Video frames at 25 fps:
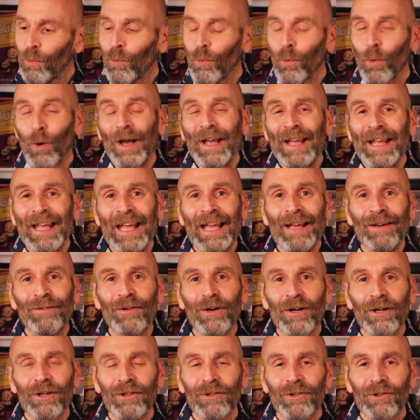
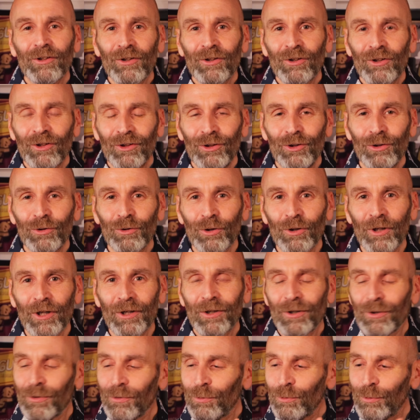Whatever
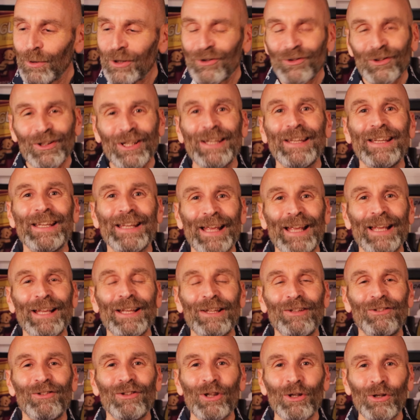your whiskey
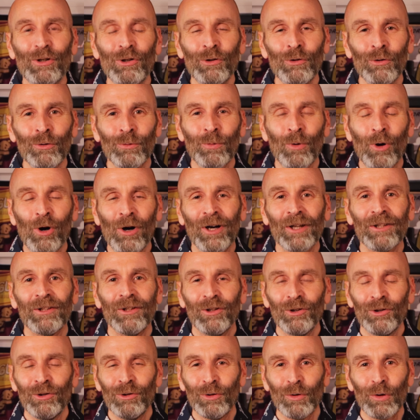is that you
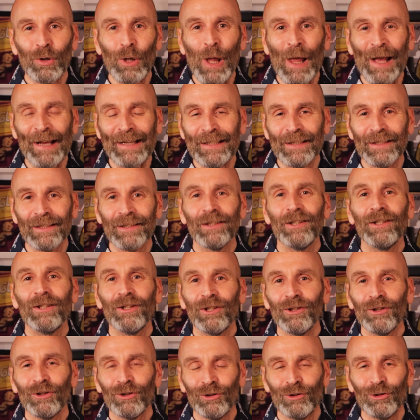want, you like,
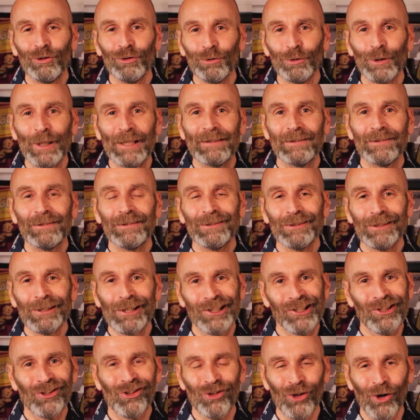do it,
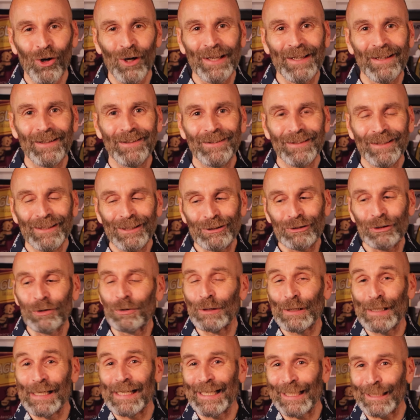enjoy it.
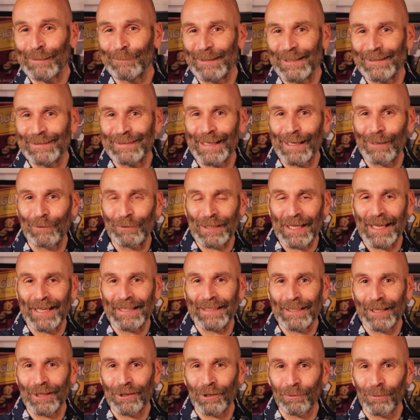Don't let anybody tell you
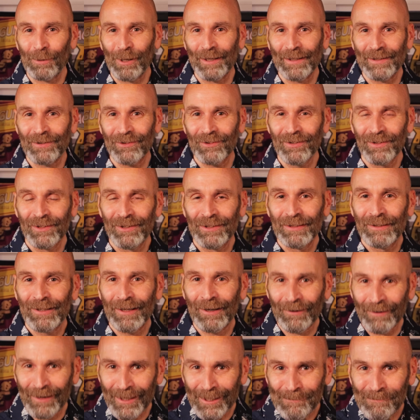any otherwise.
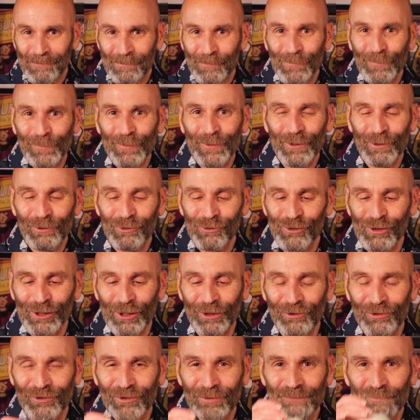Alright?
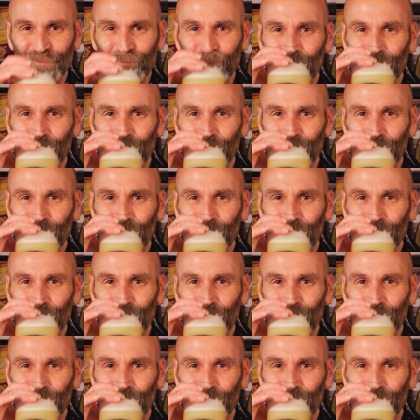Cheers.